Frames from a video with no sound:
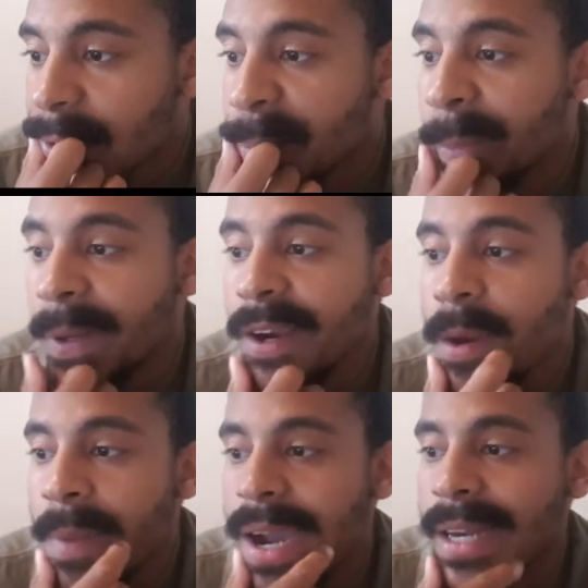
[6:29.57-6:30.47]
Prepare
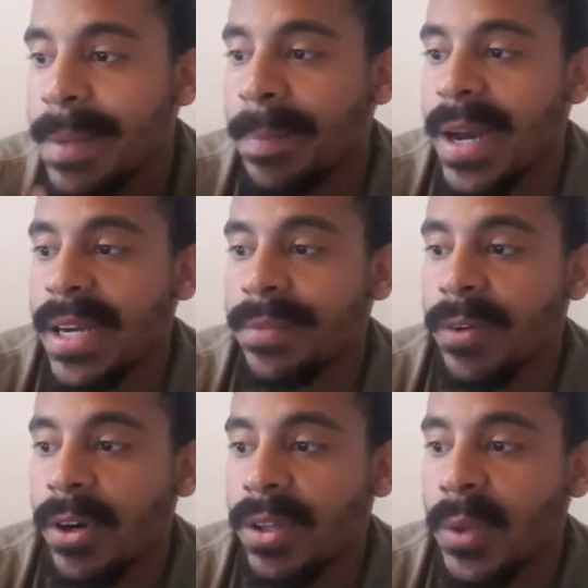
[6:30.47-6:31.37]
your mind and body
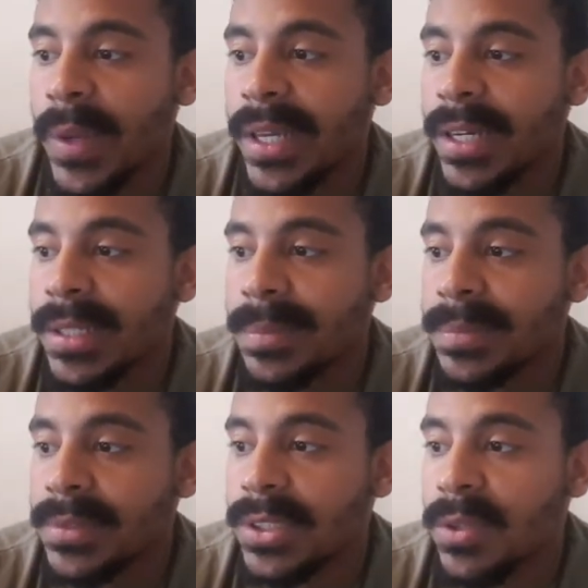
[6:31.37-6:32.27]
for early wake
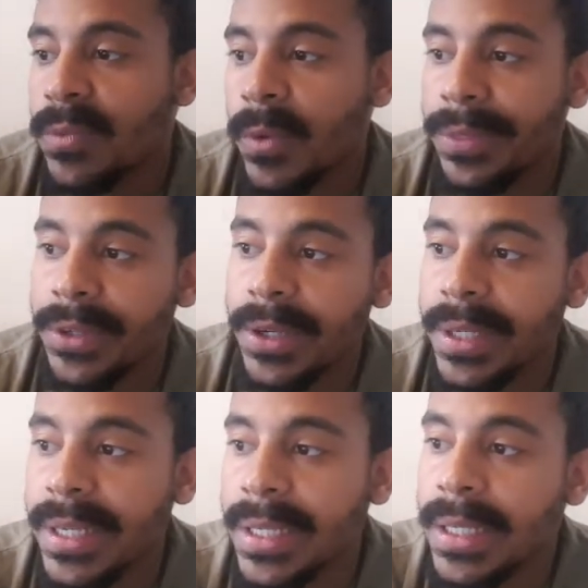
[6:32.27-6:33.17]
up,
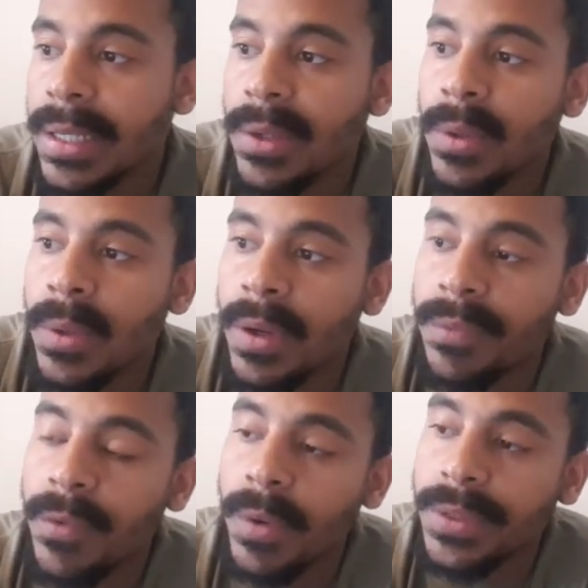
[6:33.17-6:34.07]
04:30 or
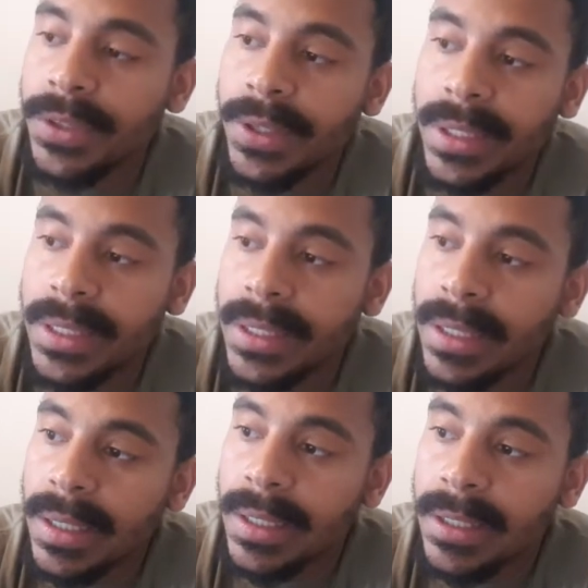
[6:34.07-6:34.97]
4:30
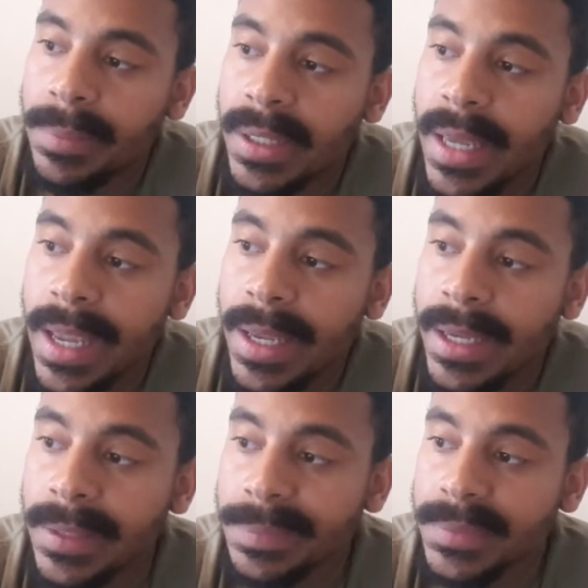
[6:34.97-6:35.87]

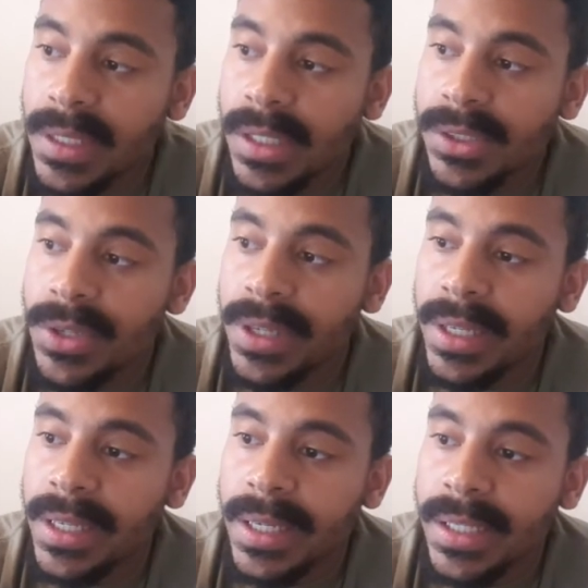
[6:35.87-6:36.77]
a.m. so you can
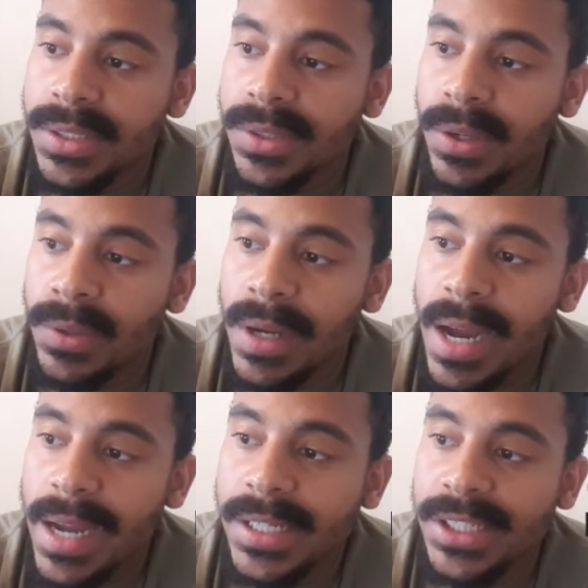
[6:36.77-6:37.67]
get a head start on
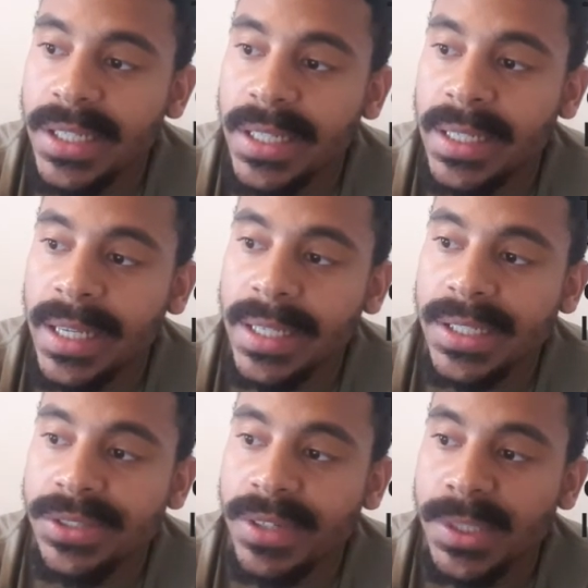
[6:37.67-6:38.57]
hygiene and
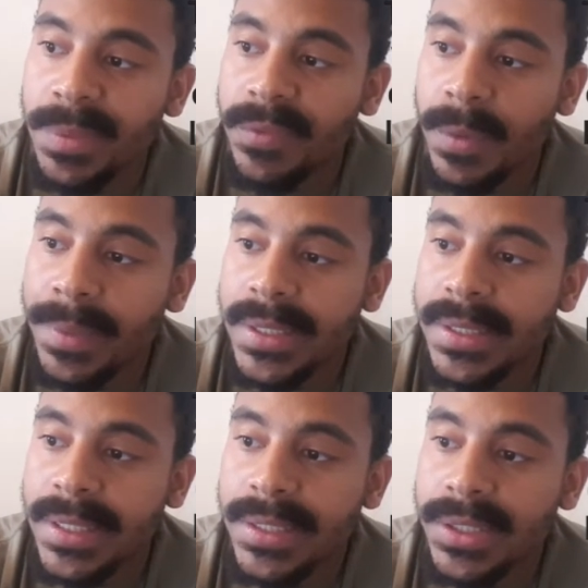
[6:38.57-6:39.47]
get dressed before
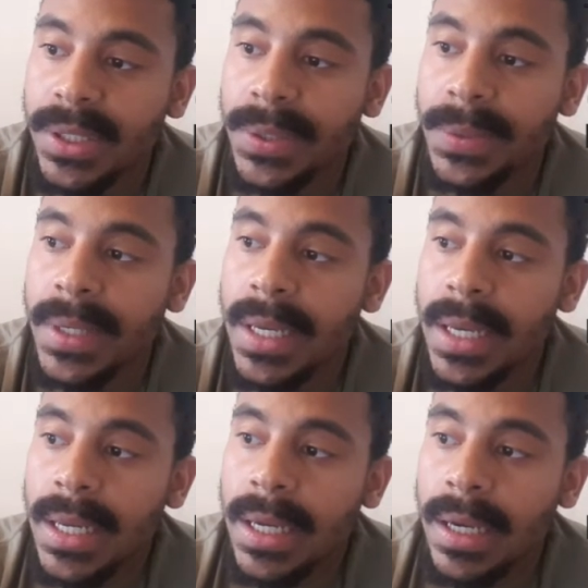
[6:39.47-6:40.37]
PT. So
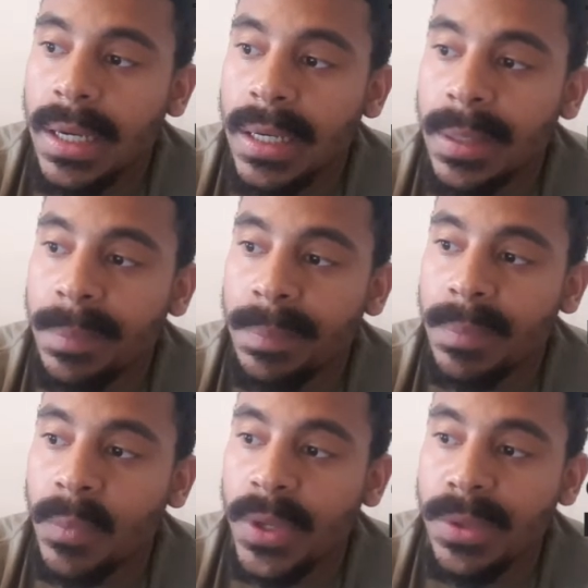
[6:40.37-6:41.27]
when
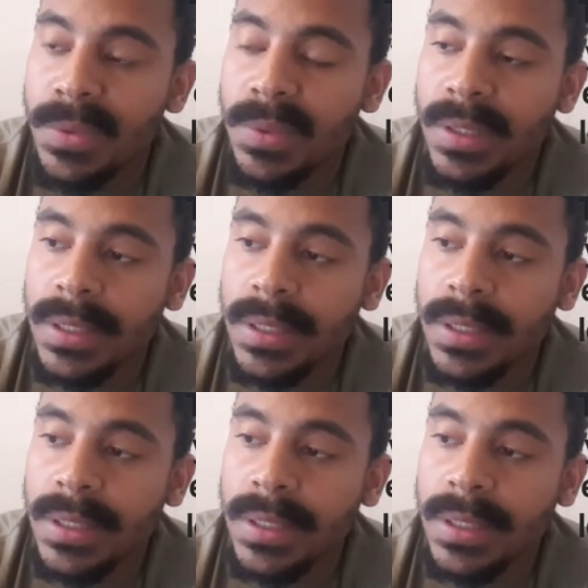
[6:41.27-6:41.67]
you